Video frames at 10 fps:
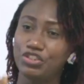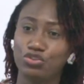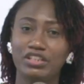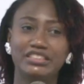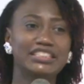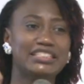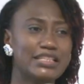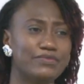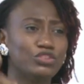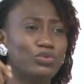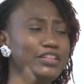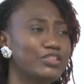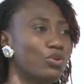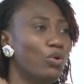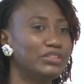So Jesus virtually
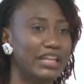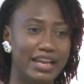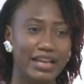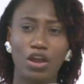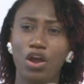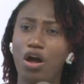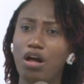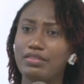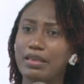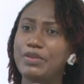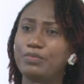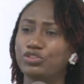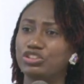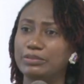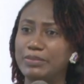told her, all the people
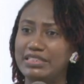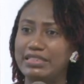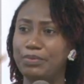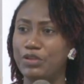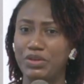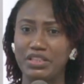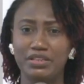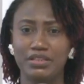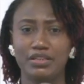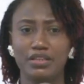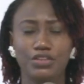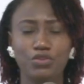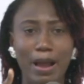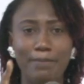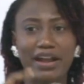she's been sleeping with, you
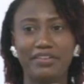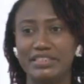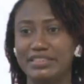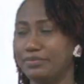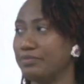are married.